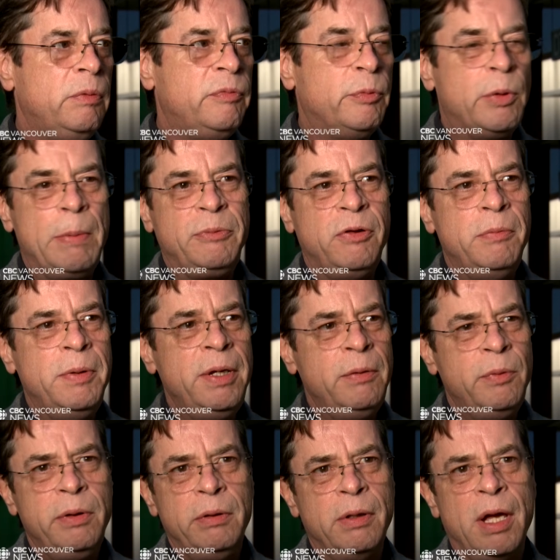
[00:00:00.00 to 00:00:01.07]
If it were up to me,
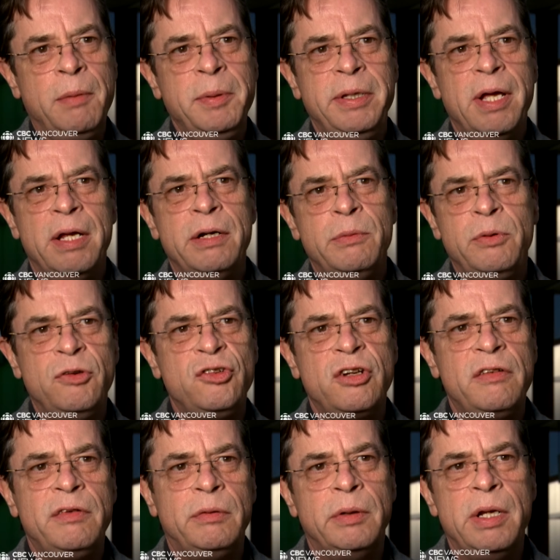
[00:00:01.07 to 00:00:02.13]
I'd be down there with a
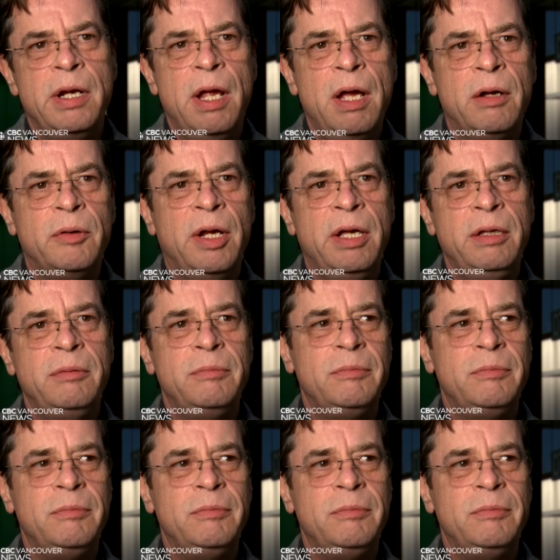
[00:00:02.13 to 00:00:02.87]
shovel right now, right?